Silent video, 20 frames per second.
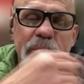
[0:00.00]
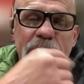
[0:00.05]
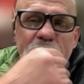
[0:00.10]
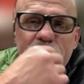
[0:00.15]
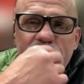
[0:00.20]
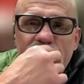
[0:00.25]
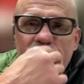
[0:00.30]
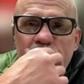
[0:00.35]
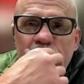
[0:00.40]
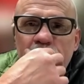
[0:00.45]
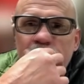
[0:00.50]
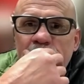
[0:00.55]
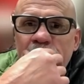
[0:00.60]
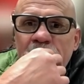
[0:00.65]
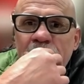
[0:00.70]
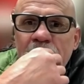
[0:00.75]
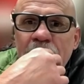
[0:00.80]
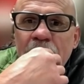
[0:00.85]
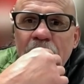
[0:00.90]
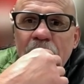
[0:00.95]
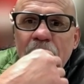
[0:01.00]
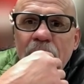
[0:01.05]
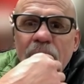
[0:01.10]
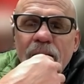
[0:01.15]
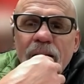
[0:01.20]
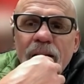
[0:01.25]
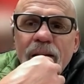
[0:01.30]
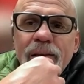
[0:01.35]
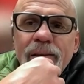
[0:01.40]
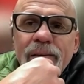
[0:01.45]
of the people,
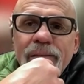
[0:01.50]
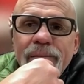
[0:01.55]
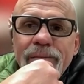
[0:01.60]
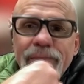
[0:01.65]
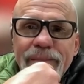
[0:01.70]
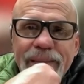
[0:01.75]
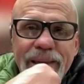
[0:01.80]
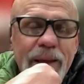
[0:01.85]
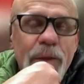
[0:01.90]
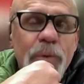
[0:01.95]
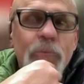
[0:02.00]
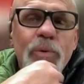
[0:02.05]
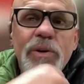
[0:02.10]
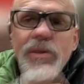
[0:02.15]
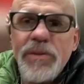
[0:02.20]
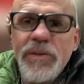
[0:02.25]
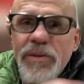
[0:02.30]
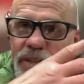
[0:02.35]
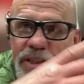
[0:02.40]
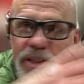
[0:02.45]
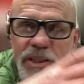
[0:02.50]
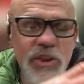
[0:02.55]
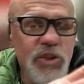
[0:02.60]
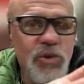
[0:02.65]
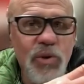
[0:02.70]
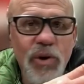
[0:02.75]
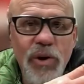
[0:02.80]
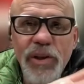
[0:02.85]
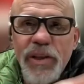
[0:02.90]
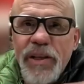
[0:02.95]
they will
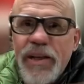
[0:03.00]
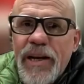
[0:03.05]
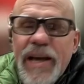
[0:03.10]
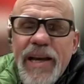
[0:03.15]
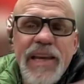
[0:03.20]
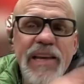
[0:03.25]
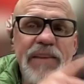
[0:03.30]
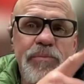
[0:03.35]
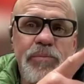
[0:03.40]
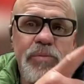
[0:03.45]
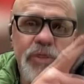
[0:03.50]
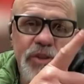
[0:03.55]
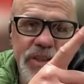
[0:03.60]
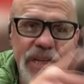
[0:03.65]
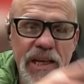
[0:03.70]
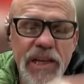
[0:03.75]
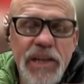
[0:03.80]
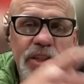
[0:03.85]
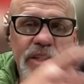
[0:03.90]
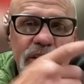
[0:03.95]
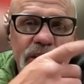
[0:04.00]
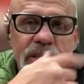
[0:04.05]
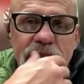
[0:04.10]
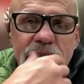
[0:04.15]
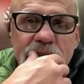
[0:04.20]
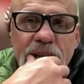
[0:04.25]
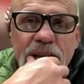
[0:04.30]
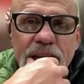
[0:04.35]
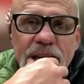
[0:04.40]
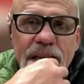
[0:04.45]
control it. I give them
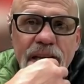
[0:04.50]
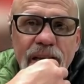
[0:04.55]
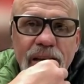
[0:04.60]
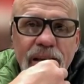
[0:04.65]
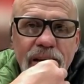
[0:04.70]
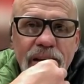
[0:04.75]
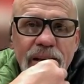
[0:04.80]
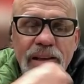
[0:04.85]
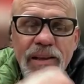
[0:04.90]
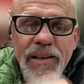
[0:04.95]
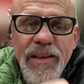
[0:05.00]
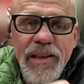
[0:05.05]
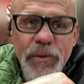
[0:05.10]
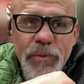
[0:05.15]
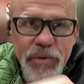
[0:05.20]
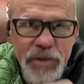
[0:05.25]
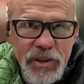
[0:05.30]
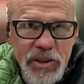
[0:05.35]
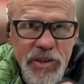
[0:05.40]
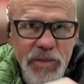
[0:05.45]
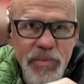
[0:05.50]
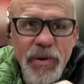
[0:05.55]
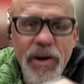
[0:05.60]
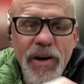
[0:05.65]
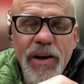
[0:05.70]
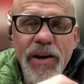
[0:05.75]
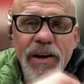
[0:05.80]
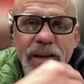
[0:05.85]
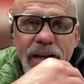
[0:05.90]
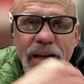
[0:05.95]
percentages. Like when they're
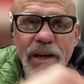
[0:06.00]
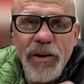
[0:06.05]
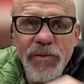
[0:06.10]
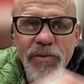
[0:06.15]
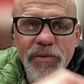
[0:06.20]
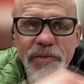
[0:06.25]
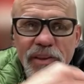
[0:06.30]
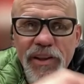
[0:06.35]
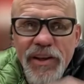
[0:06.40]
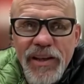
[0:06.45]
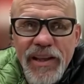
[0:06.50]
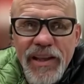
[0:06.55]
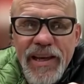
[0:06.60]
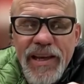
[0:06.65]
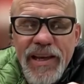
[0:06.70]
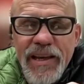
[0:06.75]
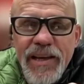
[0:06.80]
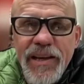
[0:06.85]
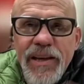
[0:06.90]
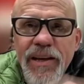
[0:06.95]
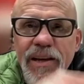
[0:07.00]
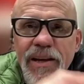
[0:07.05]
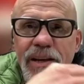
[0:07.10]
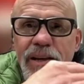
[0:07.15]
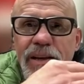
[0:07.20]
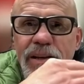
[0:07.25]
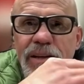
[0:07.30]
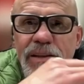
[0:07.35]
sparring, I go from the leg